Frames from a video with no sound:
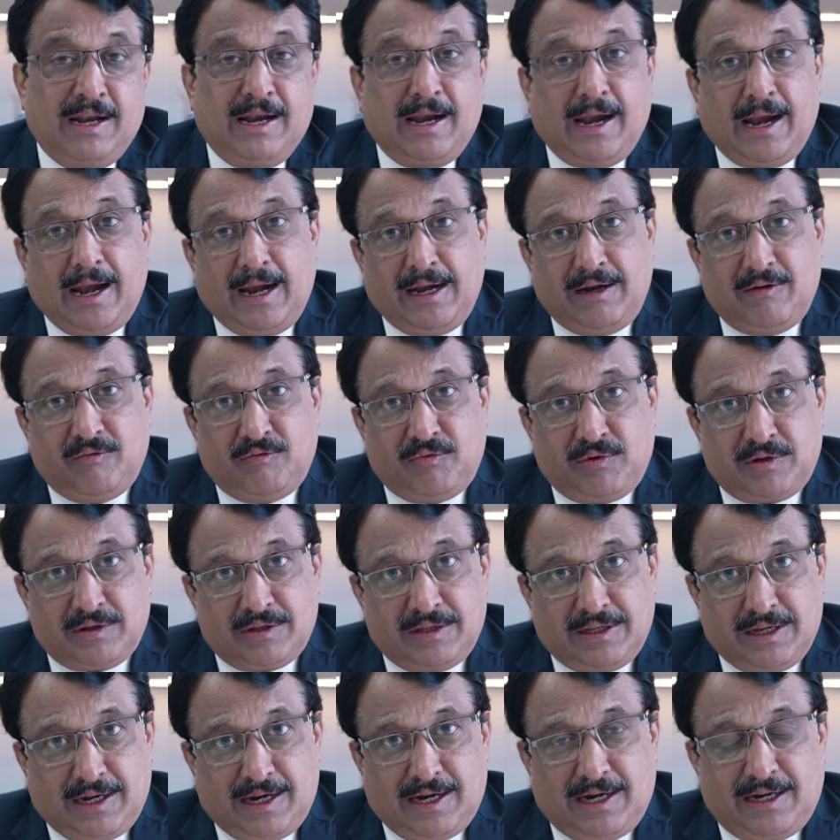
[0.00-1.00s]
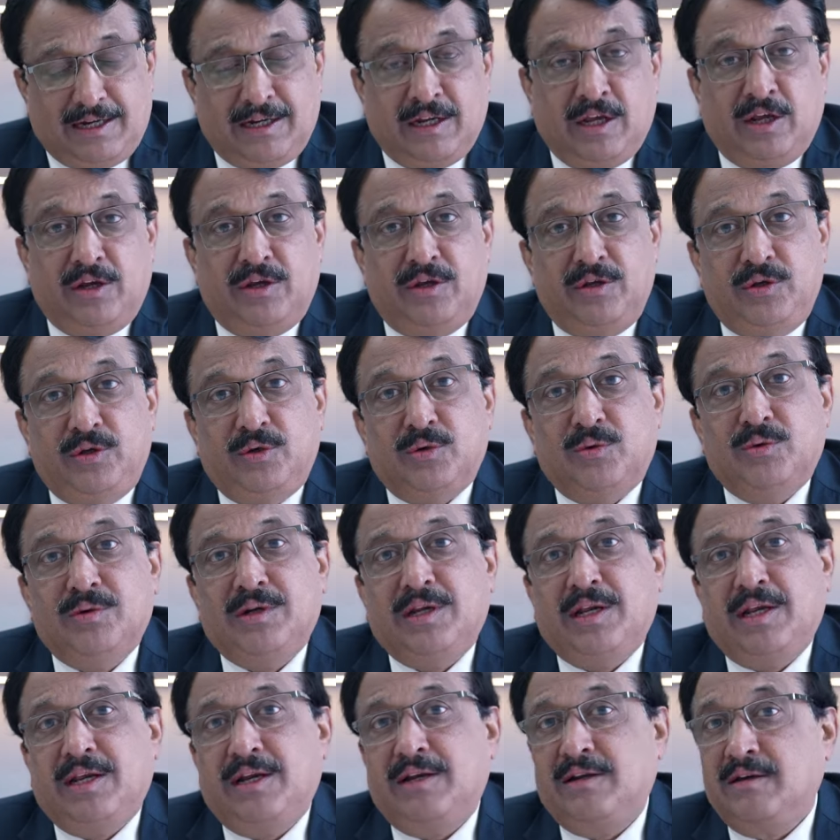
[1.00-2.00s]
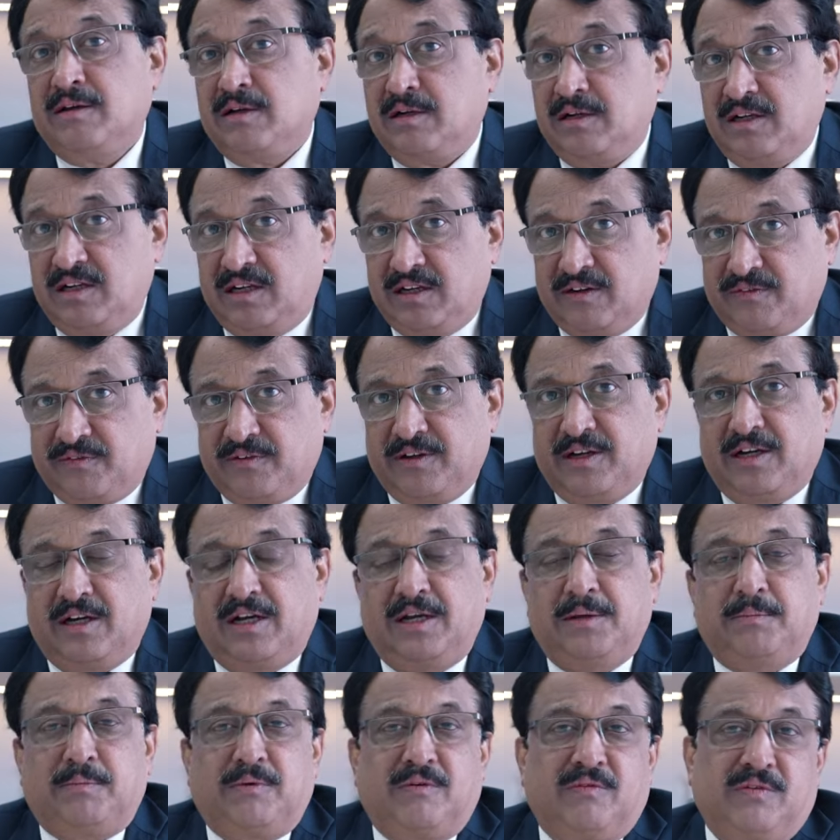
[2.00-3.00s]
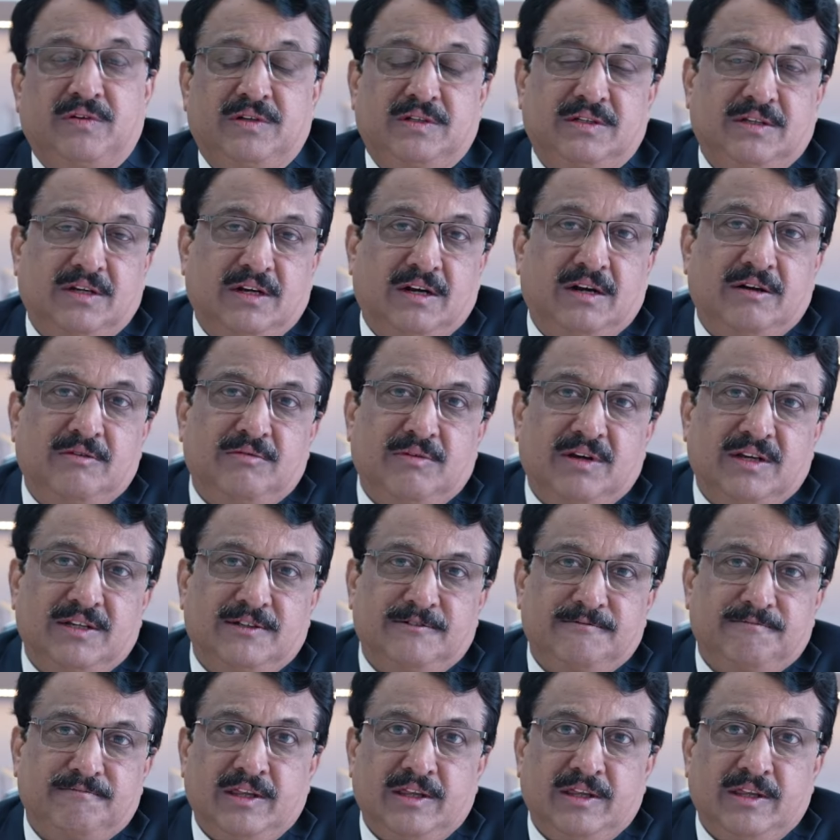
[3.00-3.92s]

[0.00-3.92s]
And for that, you need definitely professional advice.